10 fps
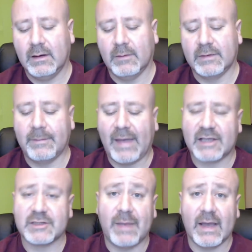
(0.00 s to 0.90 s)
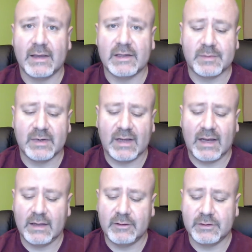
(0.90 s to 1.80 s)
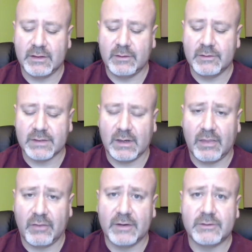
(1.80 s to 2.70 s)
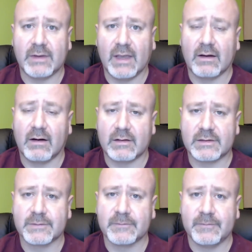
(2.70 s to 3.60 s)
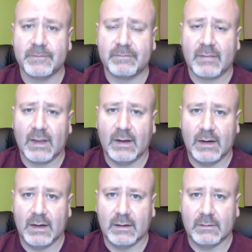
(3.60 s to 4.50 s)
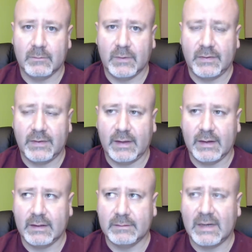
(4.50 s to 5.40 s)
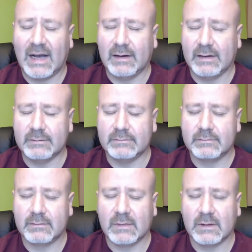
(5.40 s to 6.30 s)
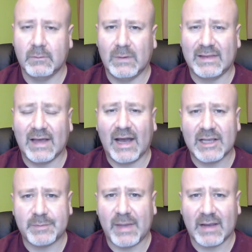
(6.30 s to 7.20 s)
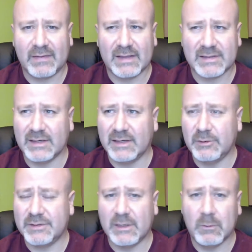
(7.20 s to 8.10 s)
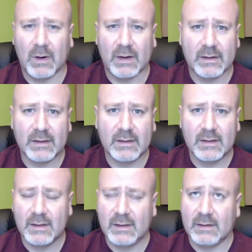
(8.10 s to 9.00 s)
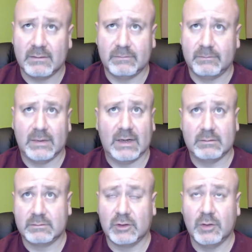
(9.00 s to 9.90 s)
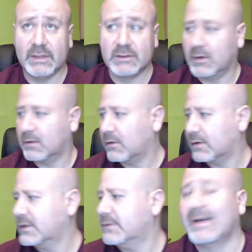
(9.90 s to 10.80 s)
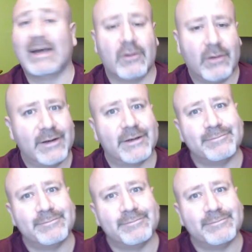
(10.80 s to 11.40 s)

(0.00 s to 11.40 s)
max spec is, but I usually use 32 gig cards with the high spec. I think it's a UC1. Could be totally wrong. I got a card here.